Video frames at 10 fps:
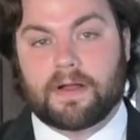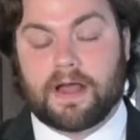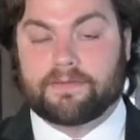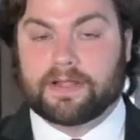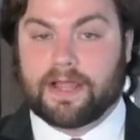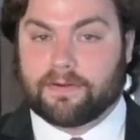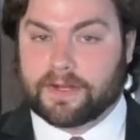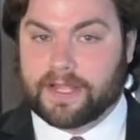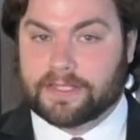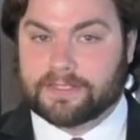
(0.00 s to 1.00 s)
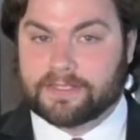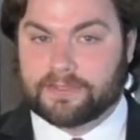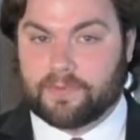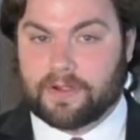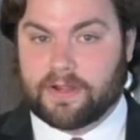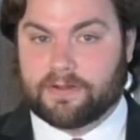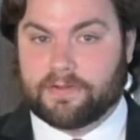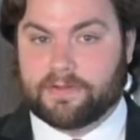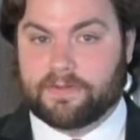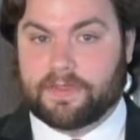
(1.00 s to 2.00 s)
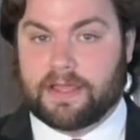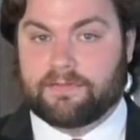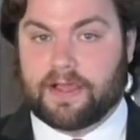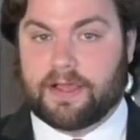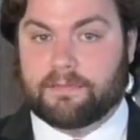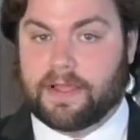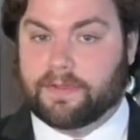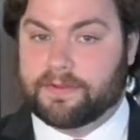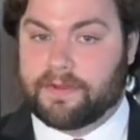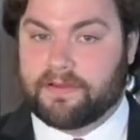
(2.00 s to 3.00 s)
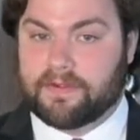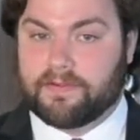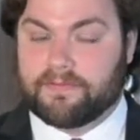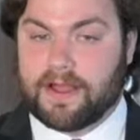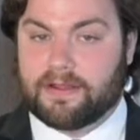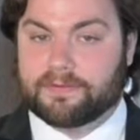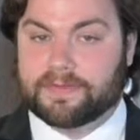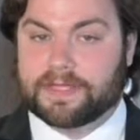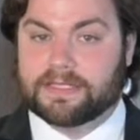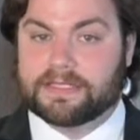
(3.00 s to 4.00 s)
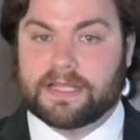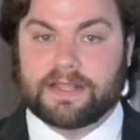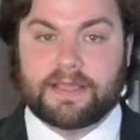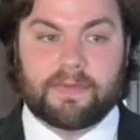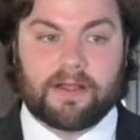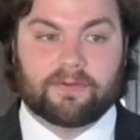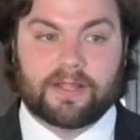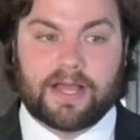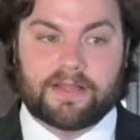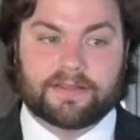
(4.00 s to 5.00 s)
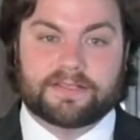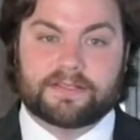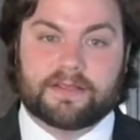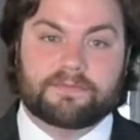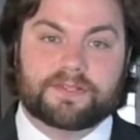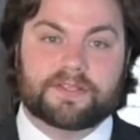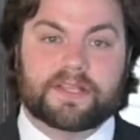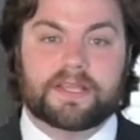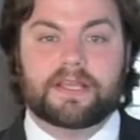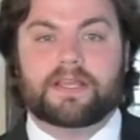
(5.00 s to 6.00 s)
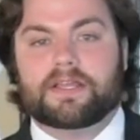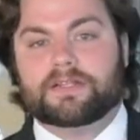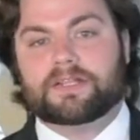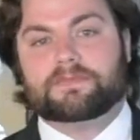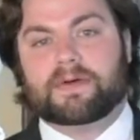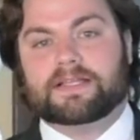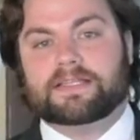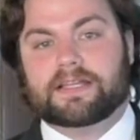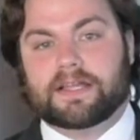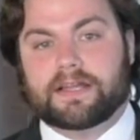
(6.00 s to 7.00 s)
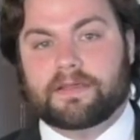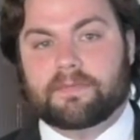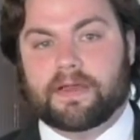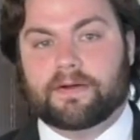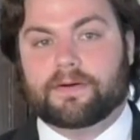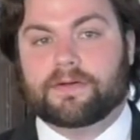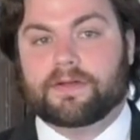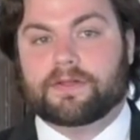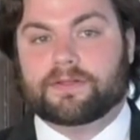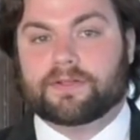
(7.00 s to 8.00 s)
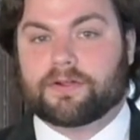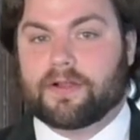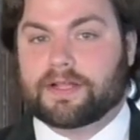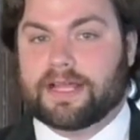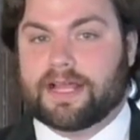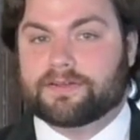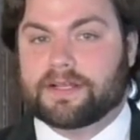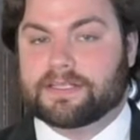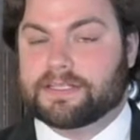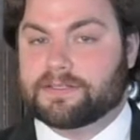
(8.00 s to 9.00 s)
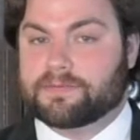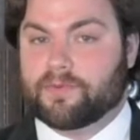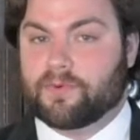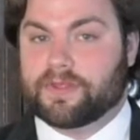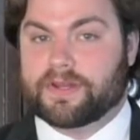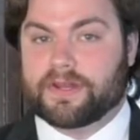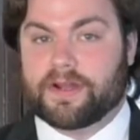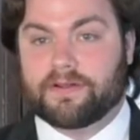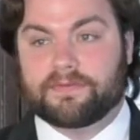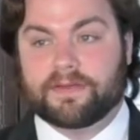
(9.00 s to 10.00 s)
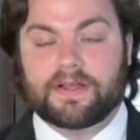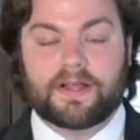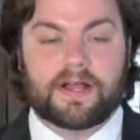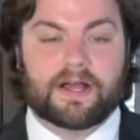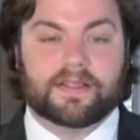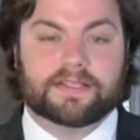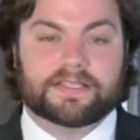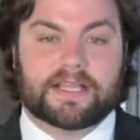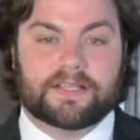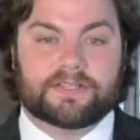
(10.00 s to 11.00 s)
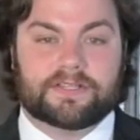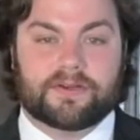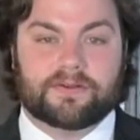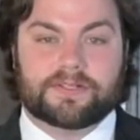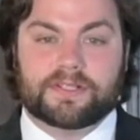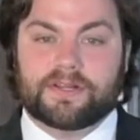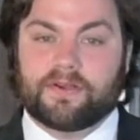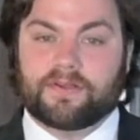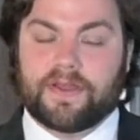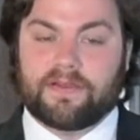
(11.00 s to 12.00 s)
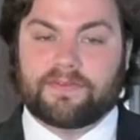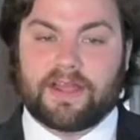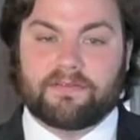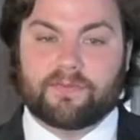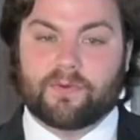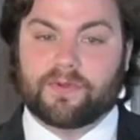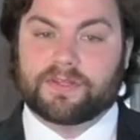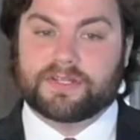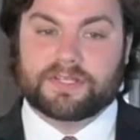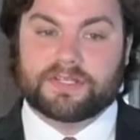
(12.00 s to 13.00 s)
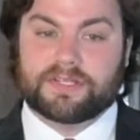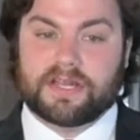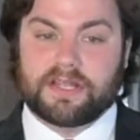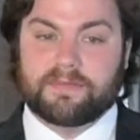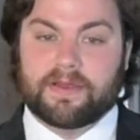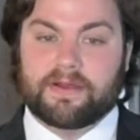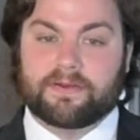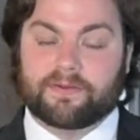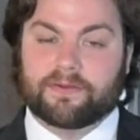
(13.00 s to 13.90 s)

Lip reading: I've encountered cases where they have not mailed it by verifiable means, and they might rely on this assumption that just by sending an email to the correct address is more than enough. This case shows that no, you have to have more than just an email in